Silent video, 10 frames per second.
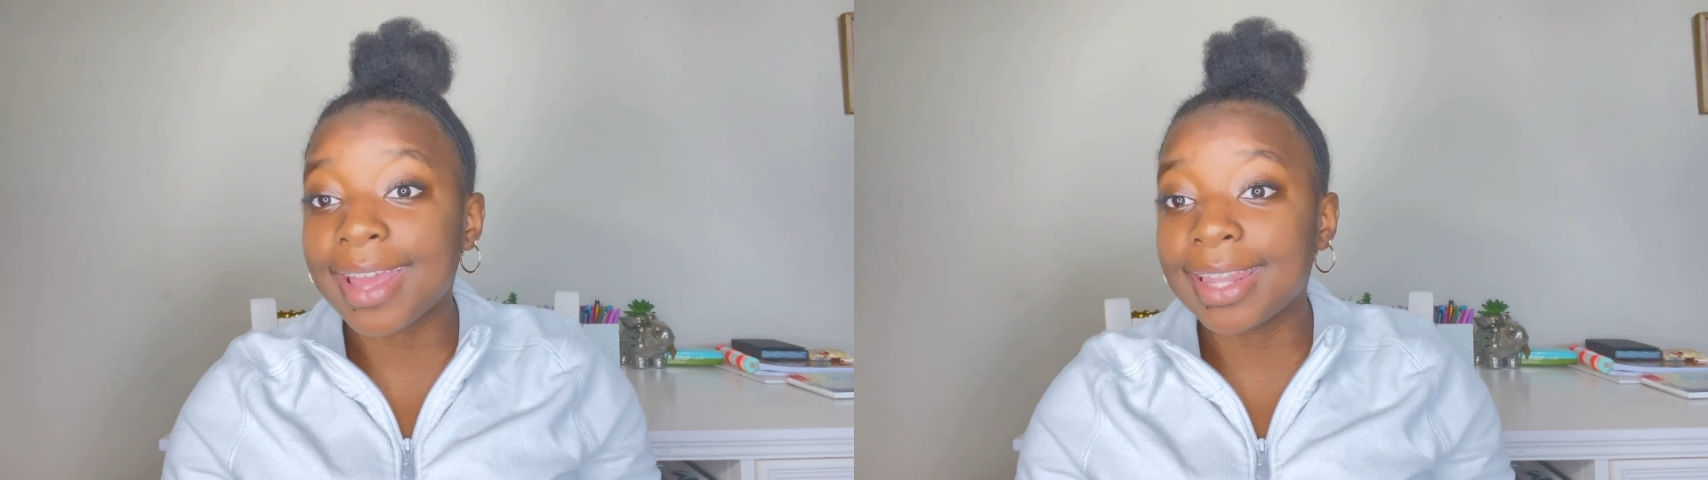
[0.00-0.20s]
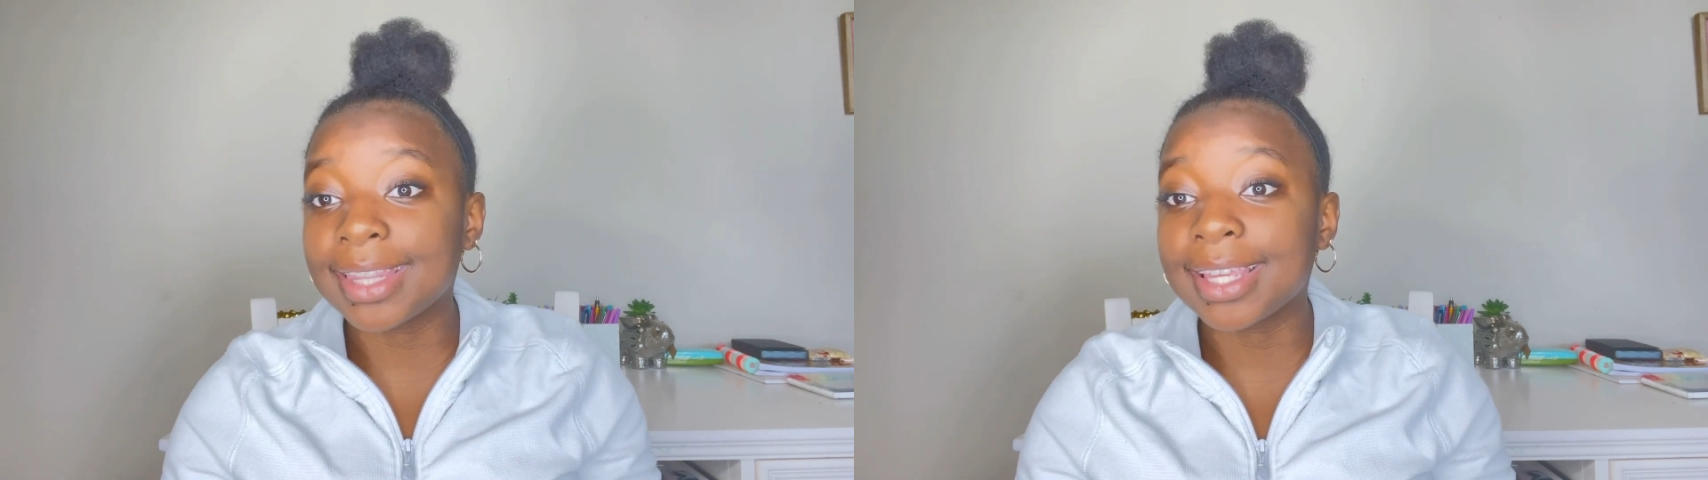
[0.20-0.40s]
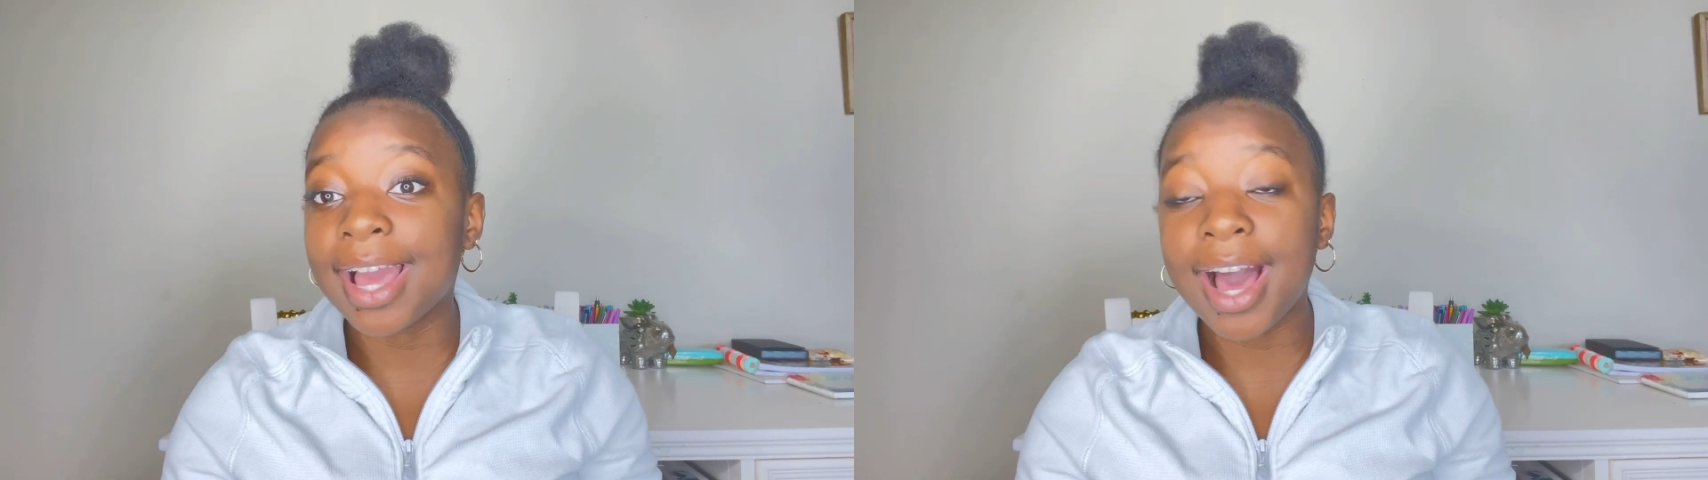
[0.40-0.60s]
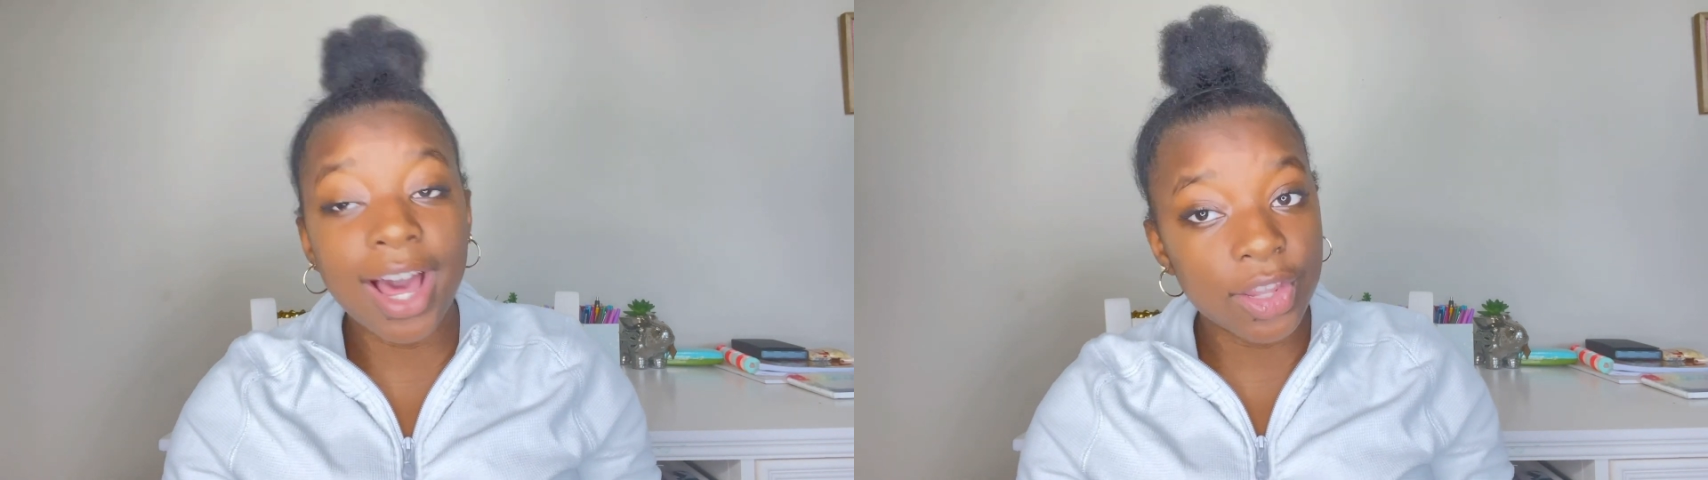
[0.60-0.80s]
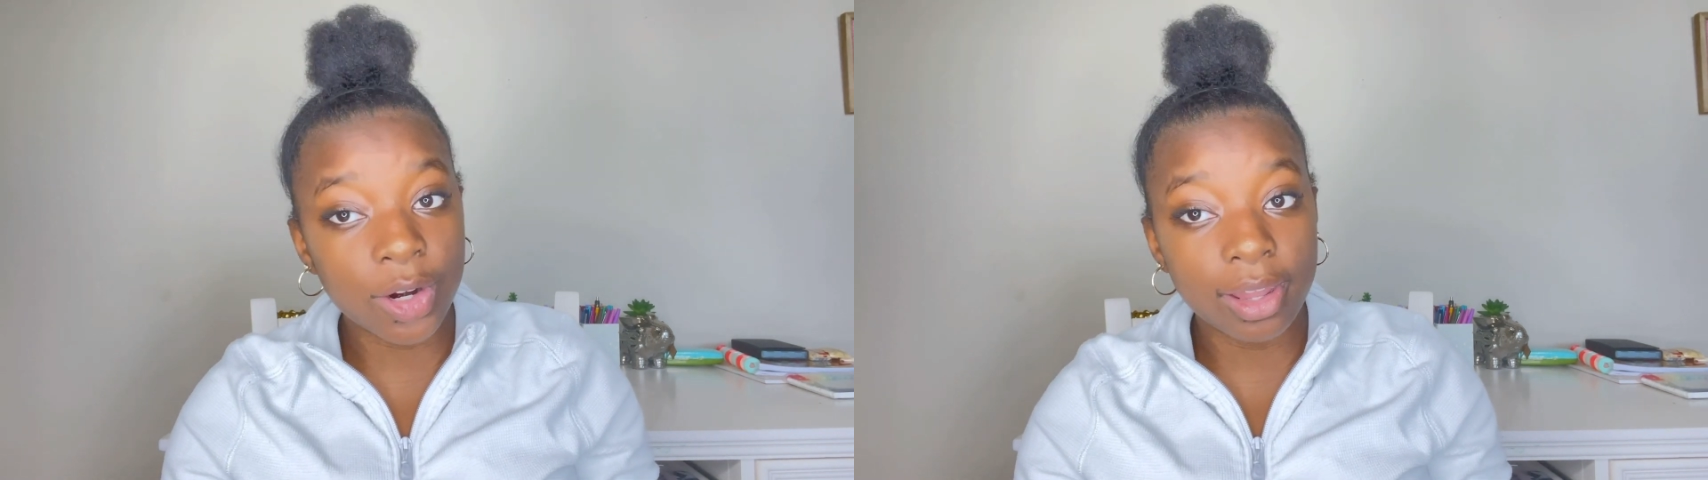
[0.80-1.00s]
in the
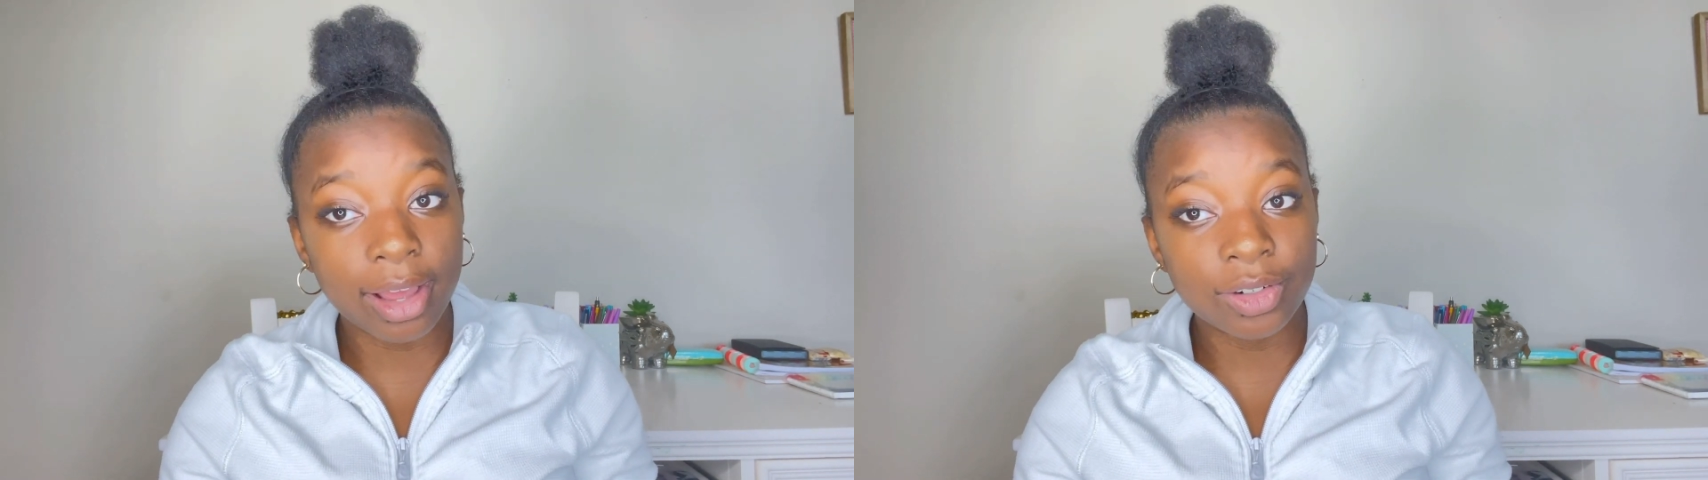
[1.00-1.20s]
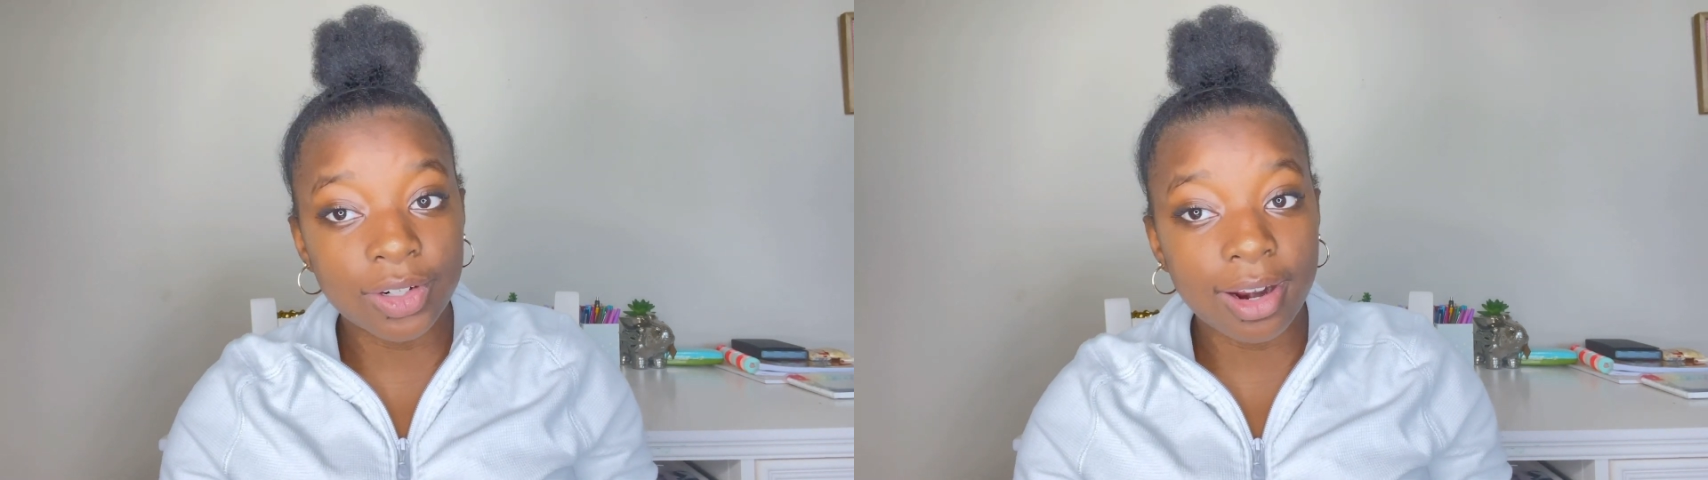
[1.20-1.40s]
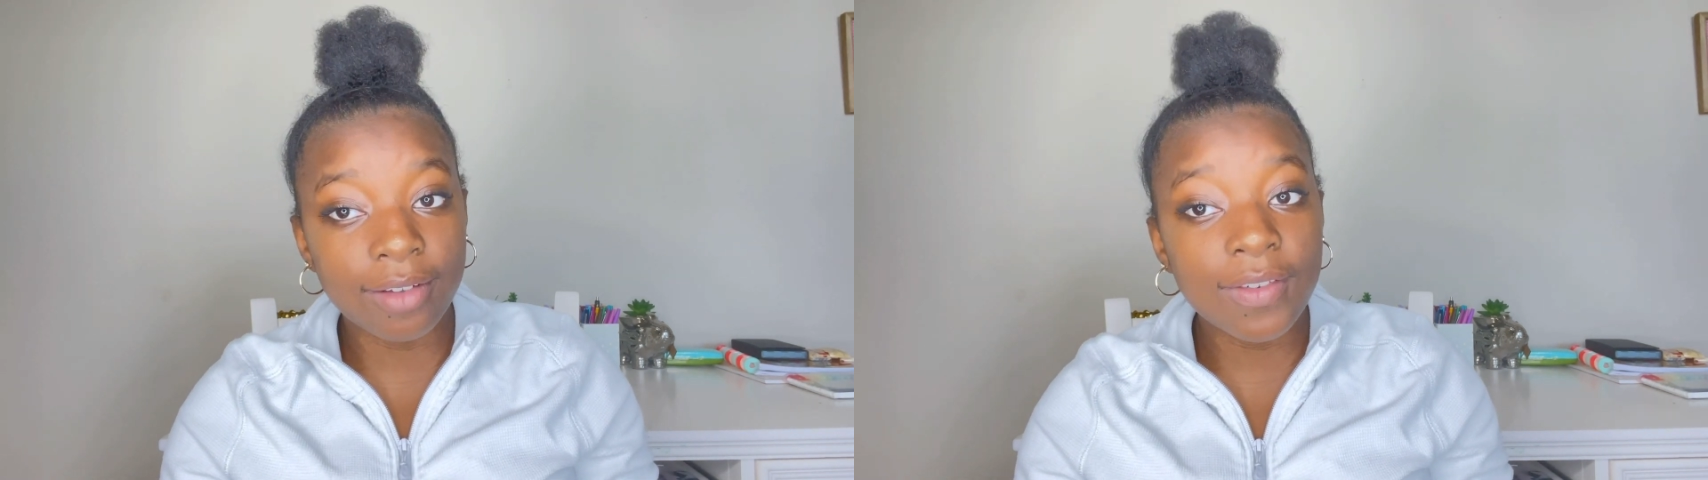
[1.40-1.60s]
other cloud drive.